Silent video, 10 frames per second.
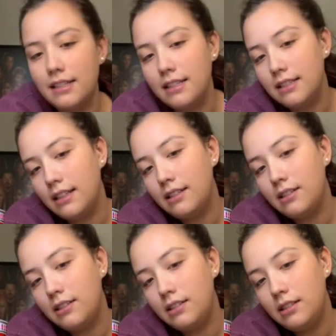these little
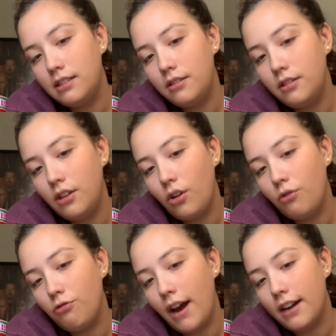
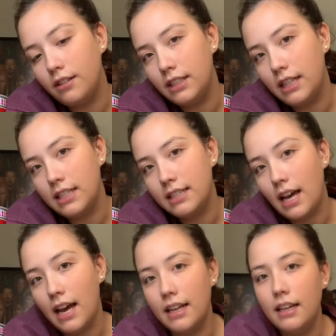rattles on the
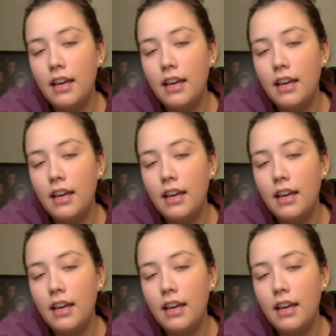side.